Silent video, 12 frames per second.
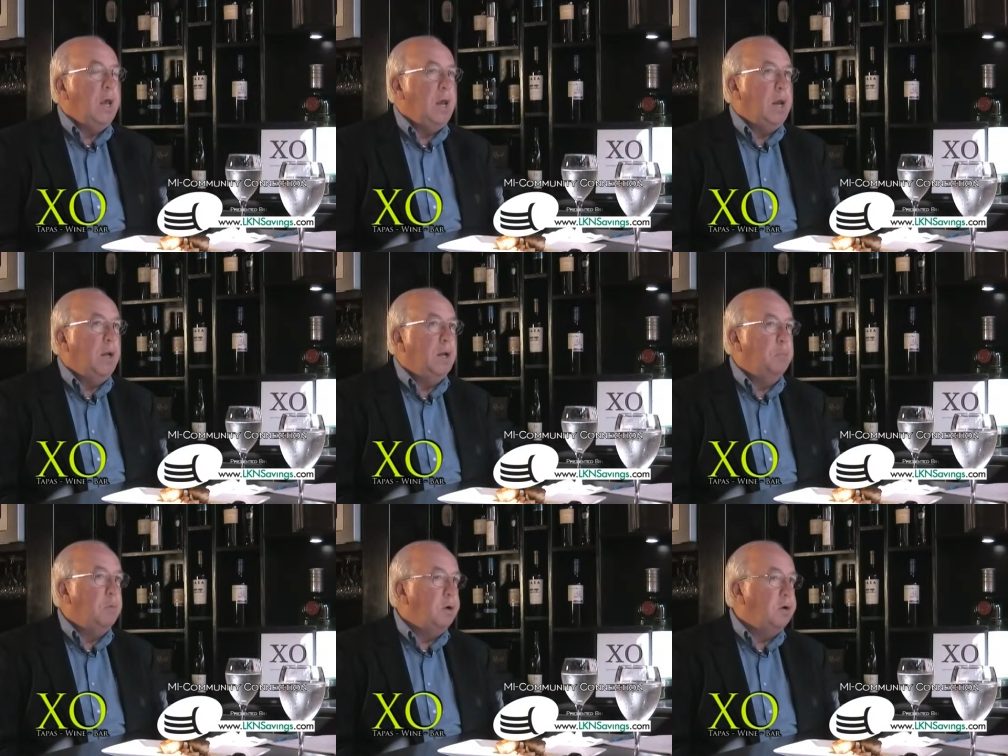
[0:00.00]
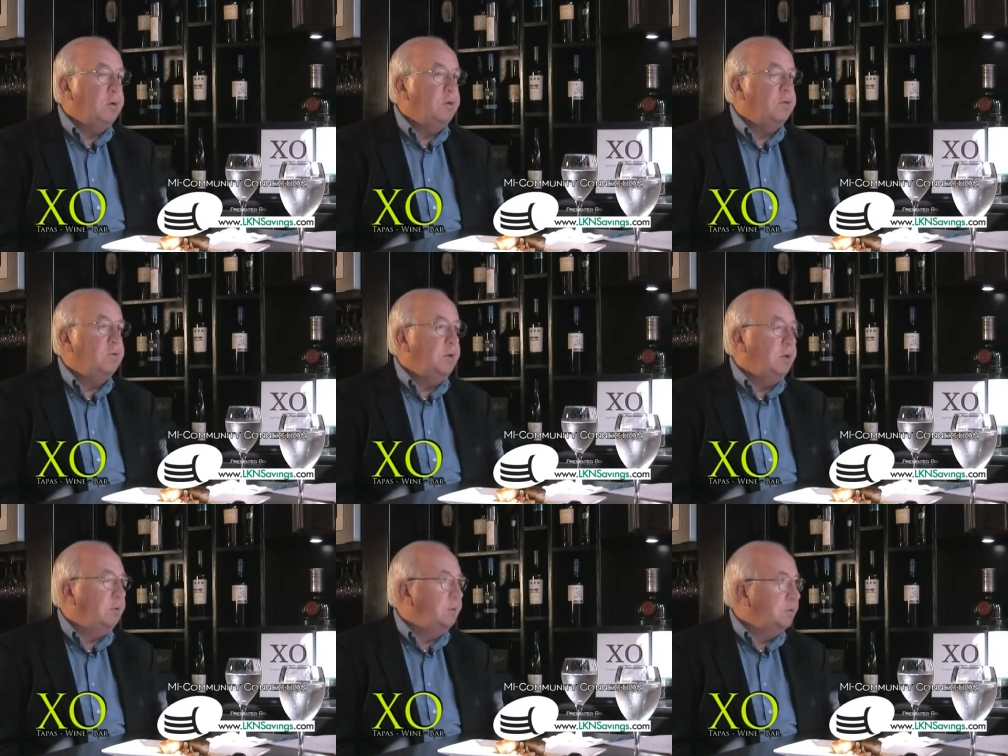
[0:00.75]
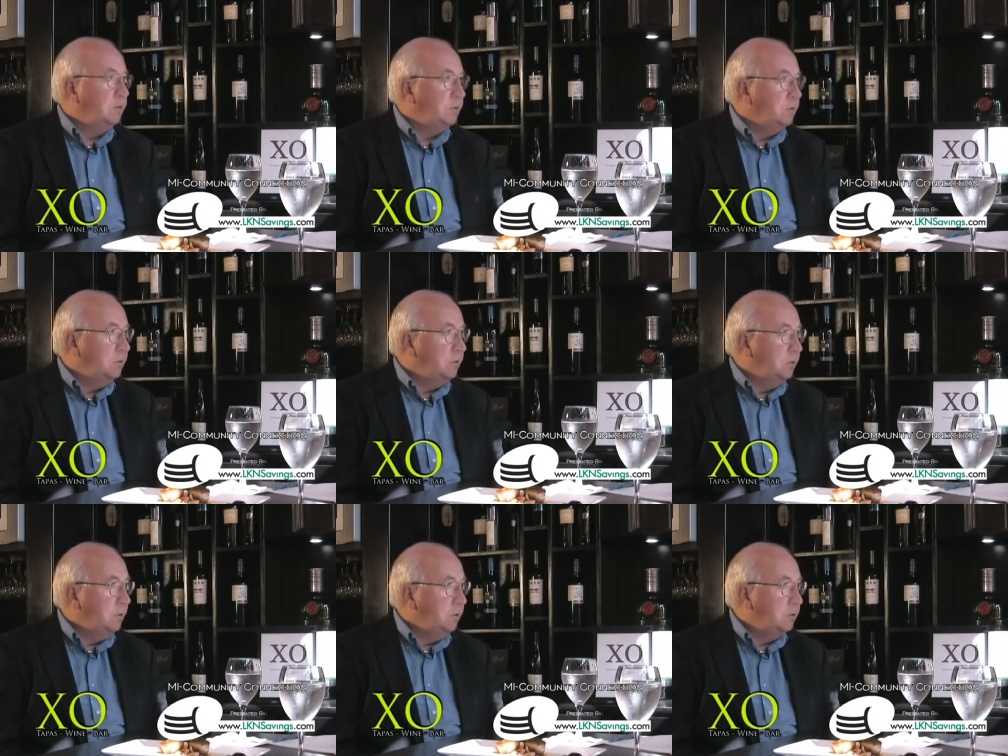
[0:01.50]
And among other things,
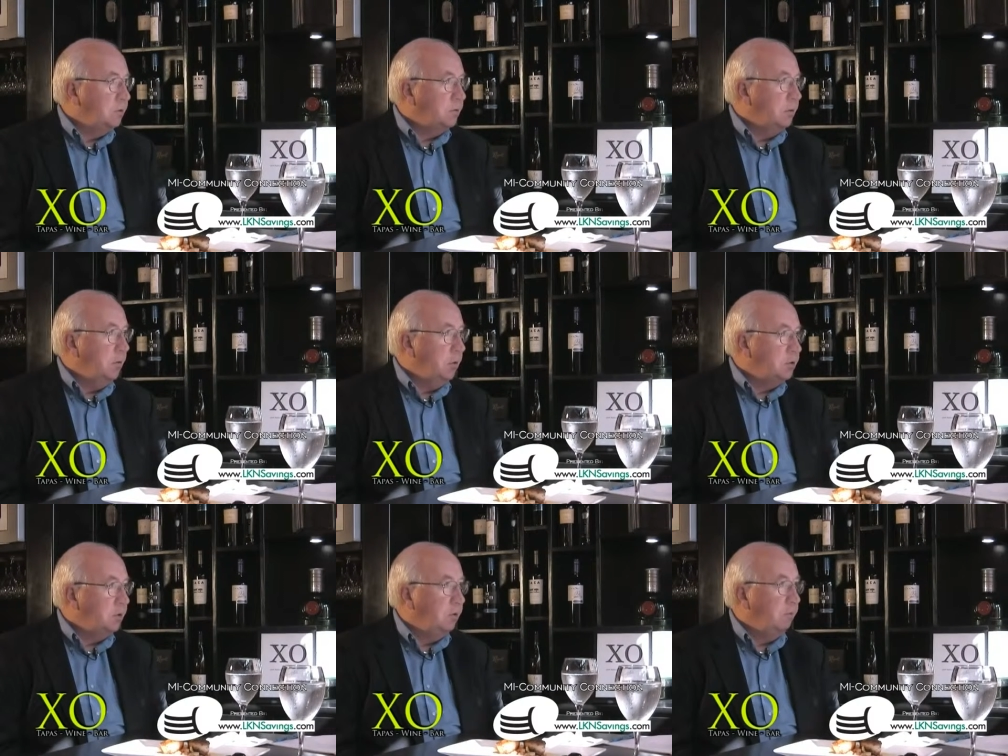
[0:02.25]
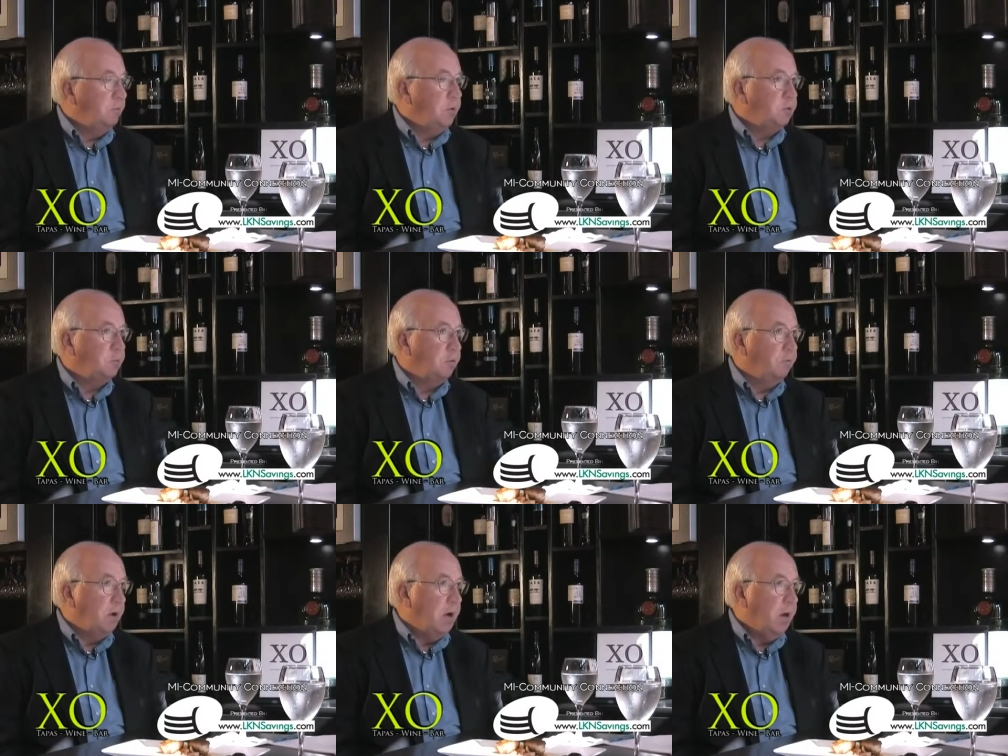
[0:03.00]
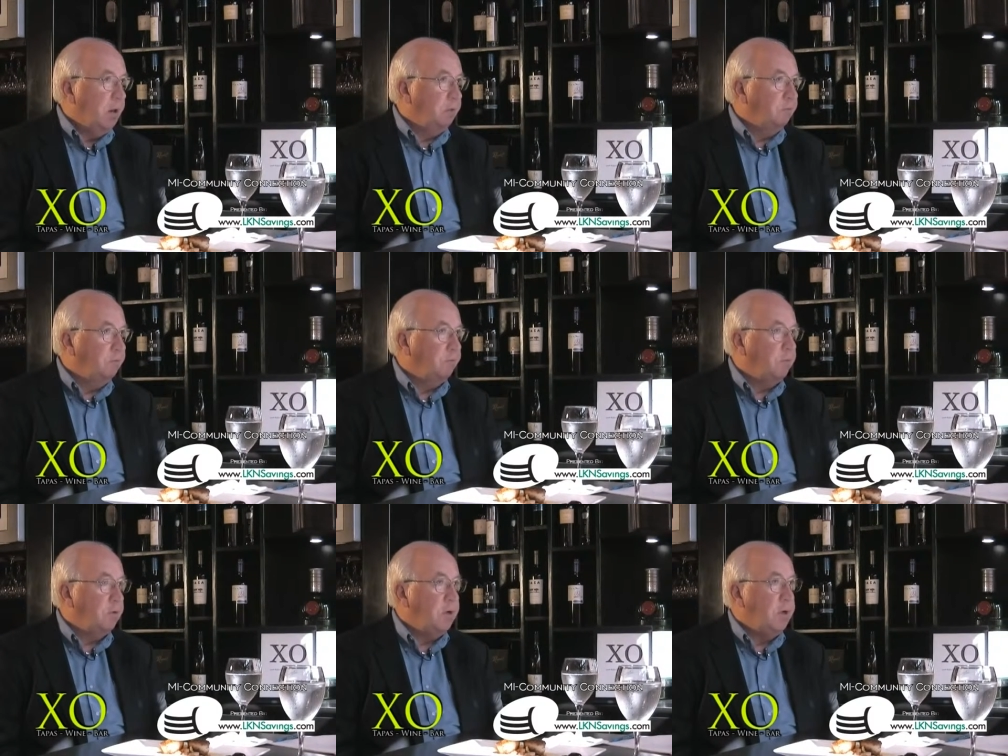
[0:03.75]
this initiative is providing
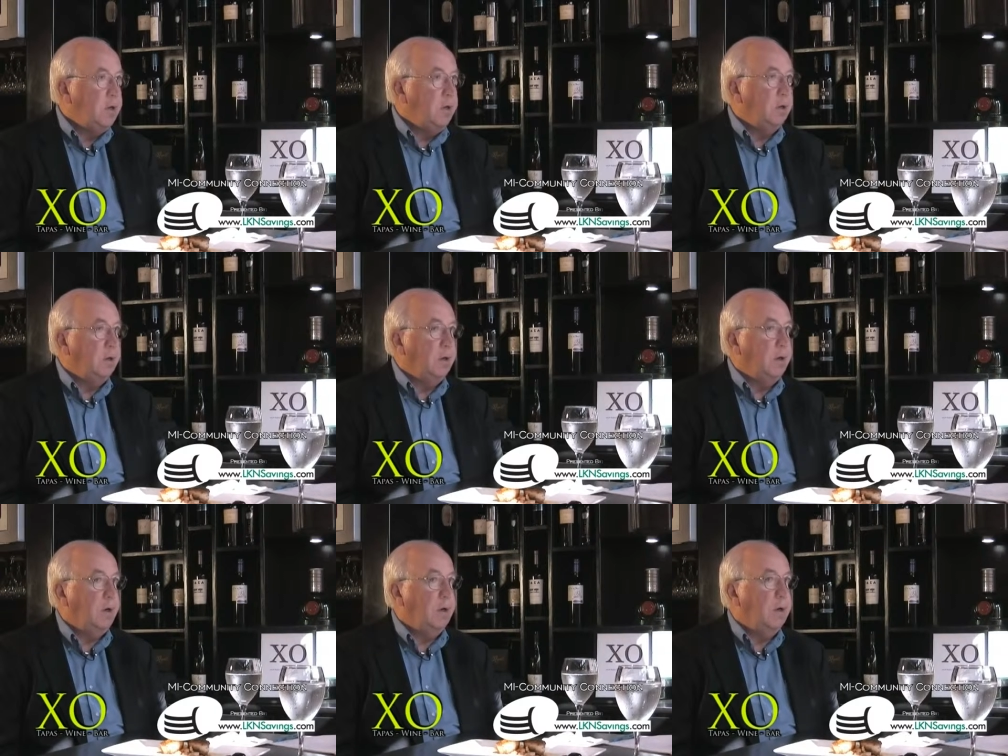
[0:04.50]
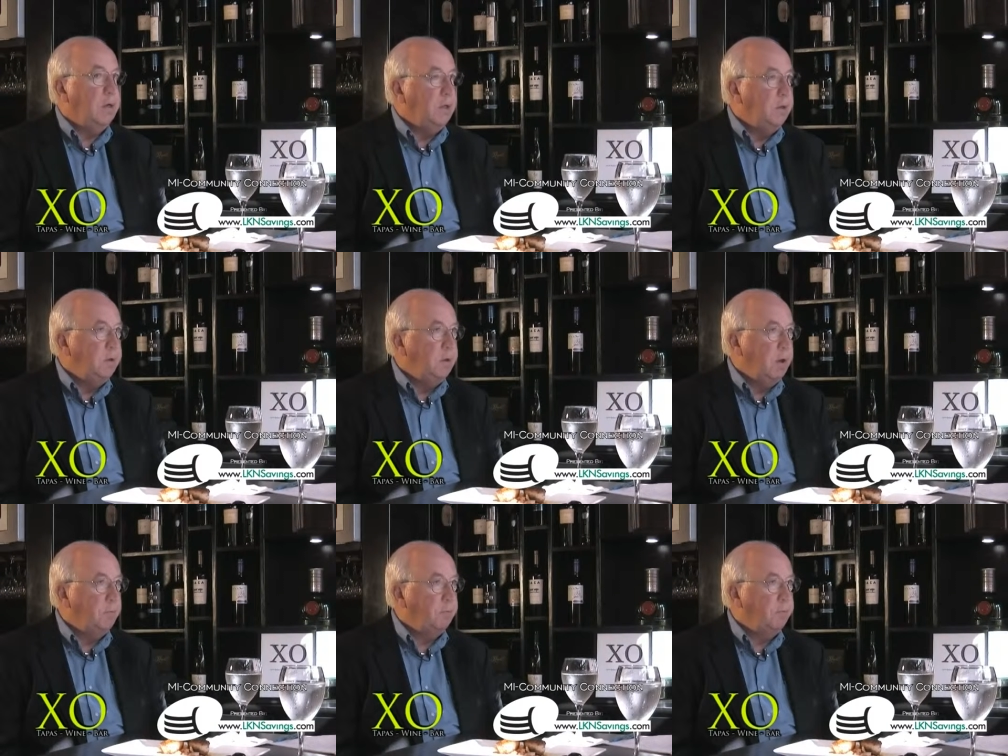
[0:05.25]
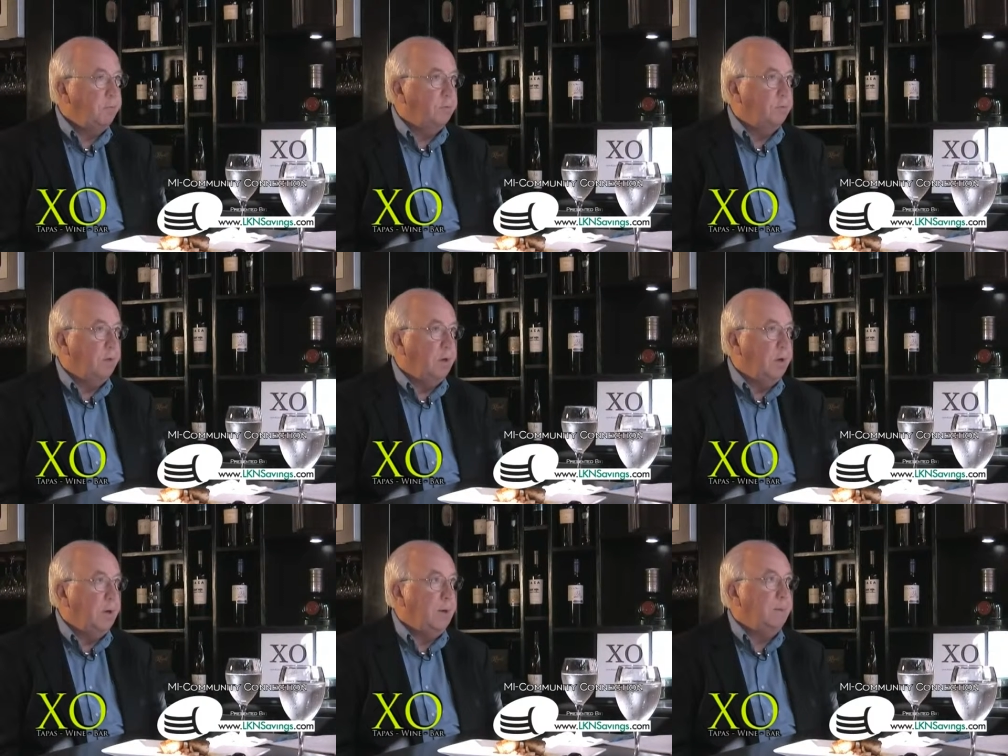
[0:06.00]
free, uh, in depth
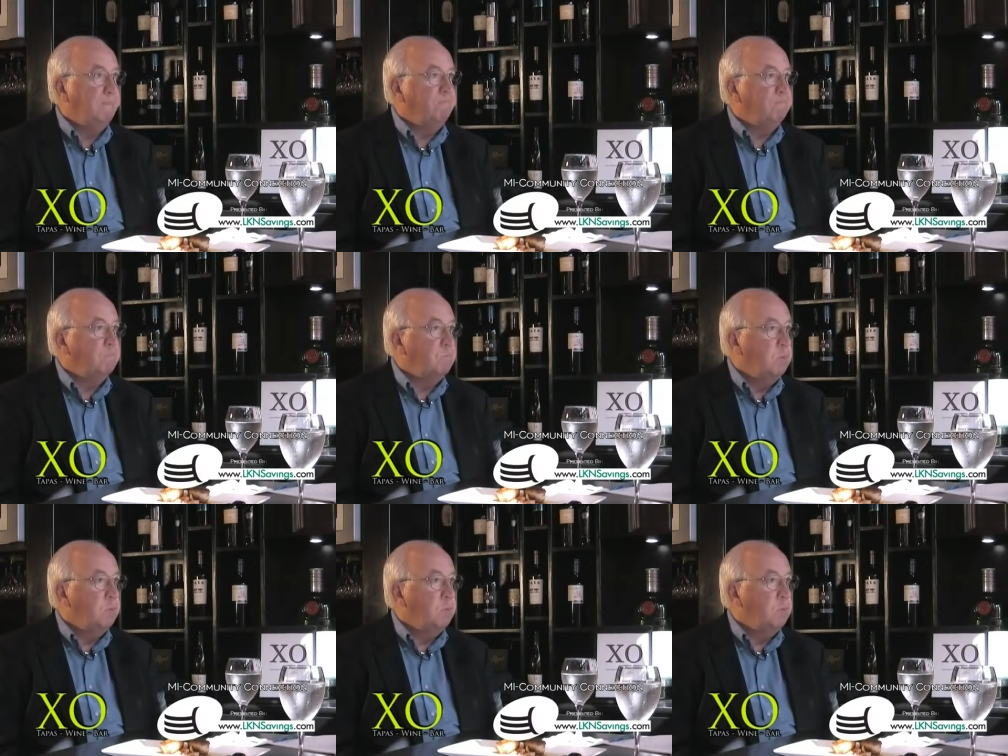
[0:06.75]
um,